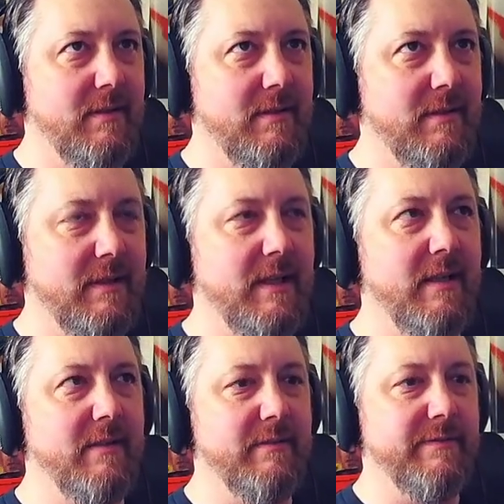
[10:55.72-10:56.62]

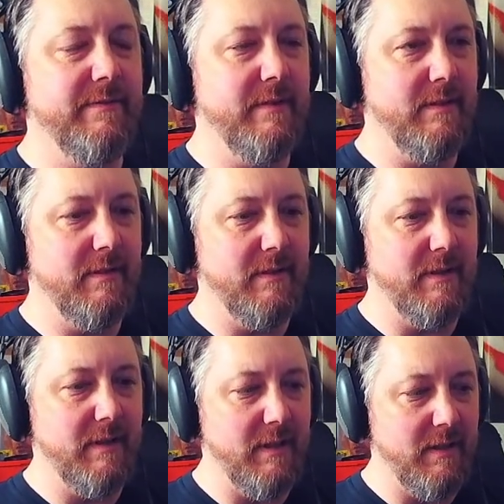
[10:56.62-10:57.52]
kind of
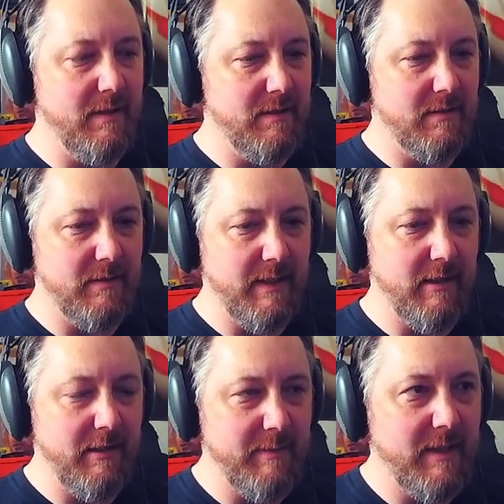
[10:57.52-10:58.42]
little
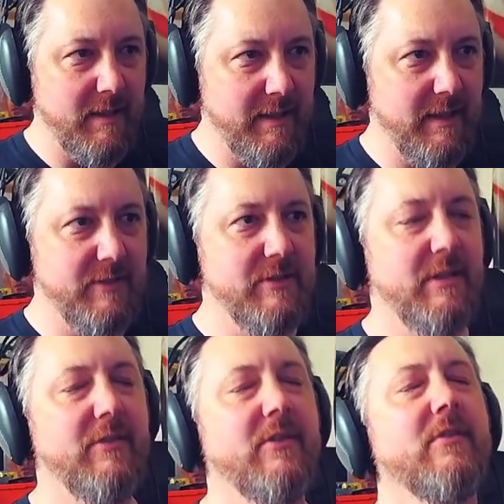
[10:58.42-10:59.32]
airy melody, and
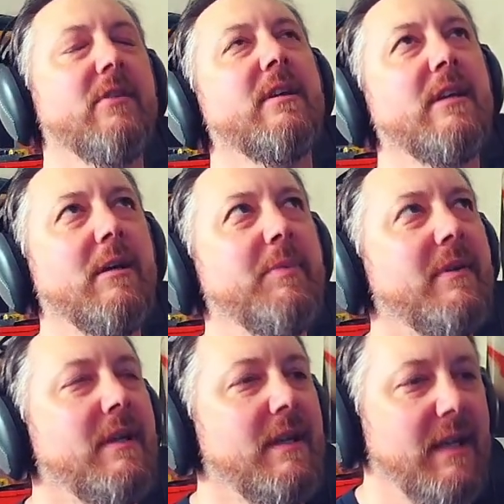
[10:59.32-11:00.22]
she's just looking up,
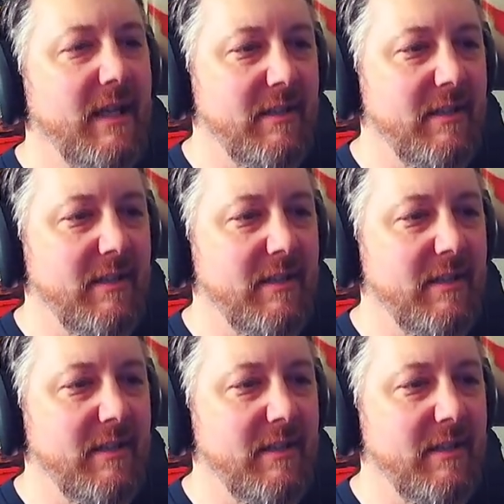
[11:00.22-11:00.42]
and to